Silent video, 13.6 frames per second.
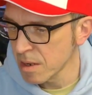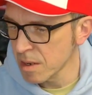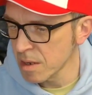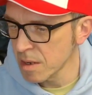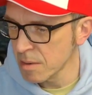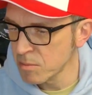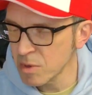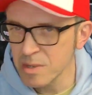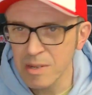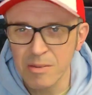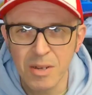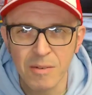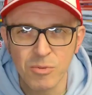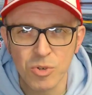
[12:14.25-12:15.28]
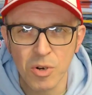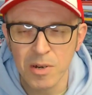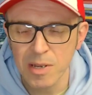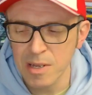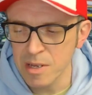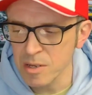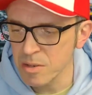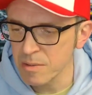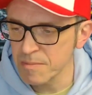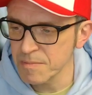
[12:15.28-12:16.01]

I don't think I've tried it yet.